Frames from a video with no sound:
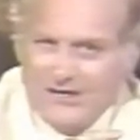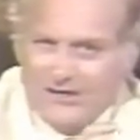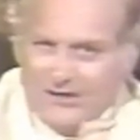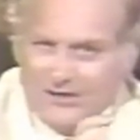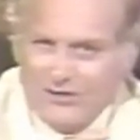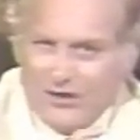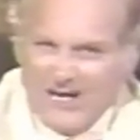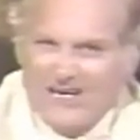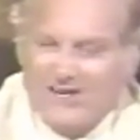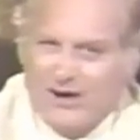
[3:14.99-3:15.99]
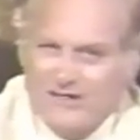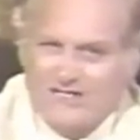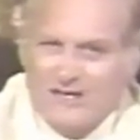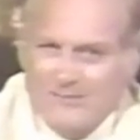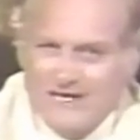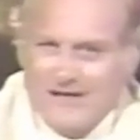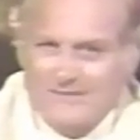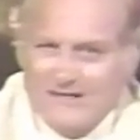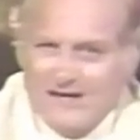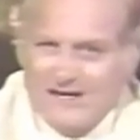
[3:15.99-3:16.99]
Your credit card's going to be up
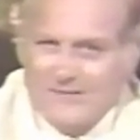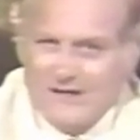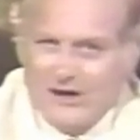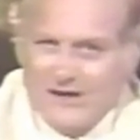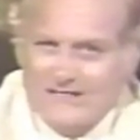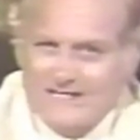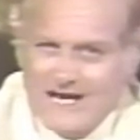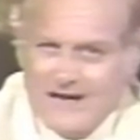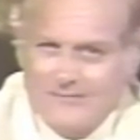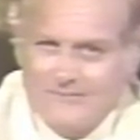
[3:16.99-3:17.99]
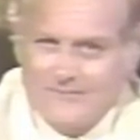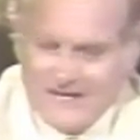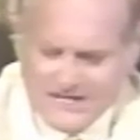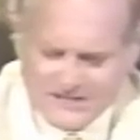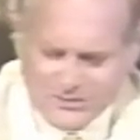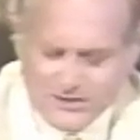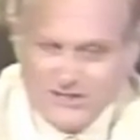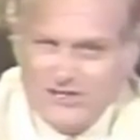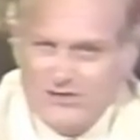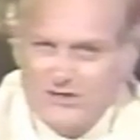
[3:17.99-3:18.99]
to the limit all the time. So what
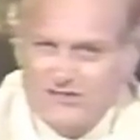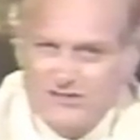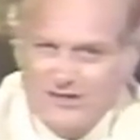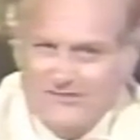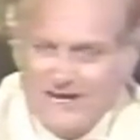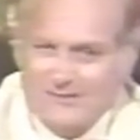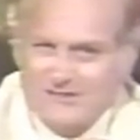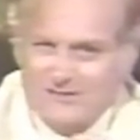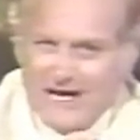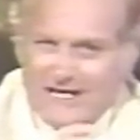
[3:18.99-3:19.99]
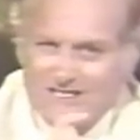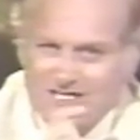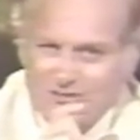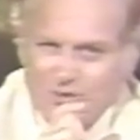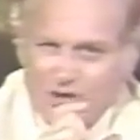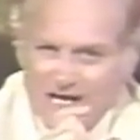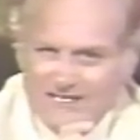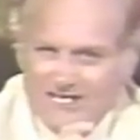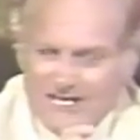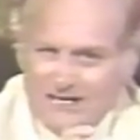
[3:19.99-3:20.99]
you do is you develop strategies. We'll
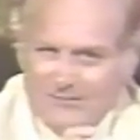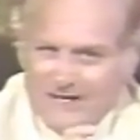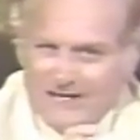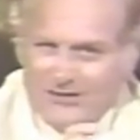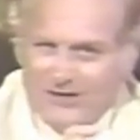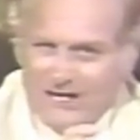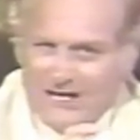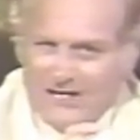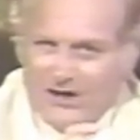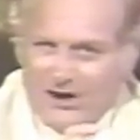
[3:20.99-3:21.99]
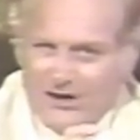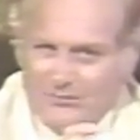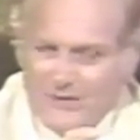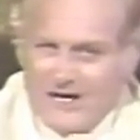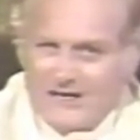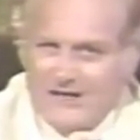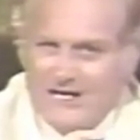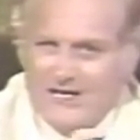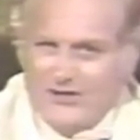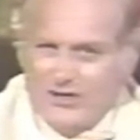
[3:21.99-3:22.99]
let you keep that credit card, but
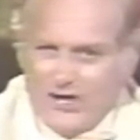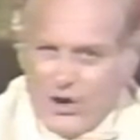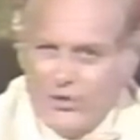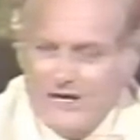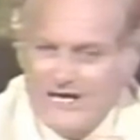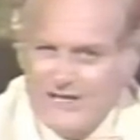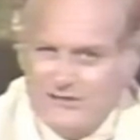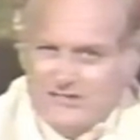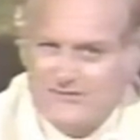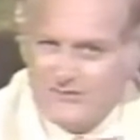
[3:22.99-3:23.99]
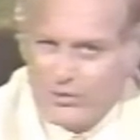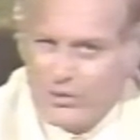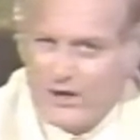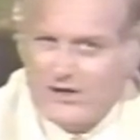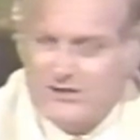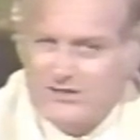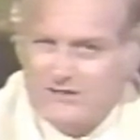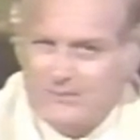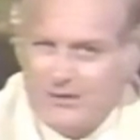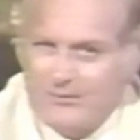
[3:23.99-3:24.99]
you can only use it for 1 or 2
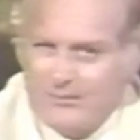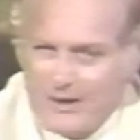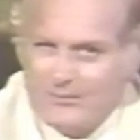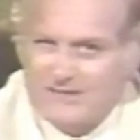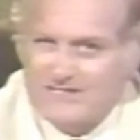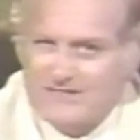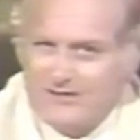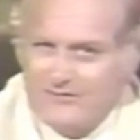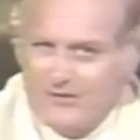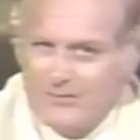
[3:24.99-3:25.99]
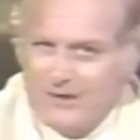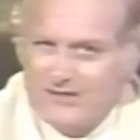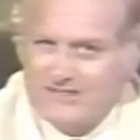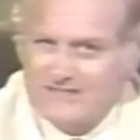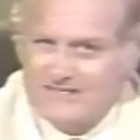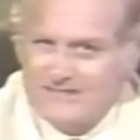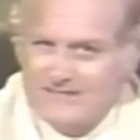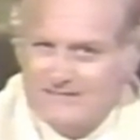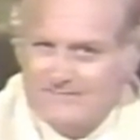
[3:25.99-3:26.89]
purposes or for emergencies.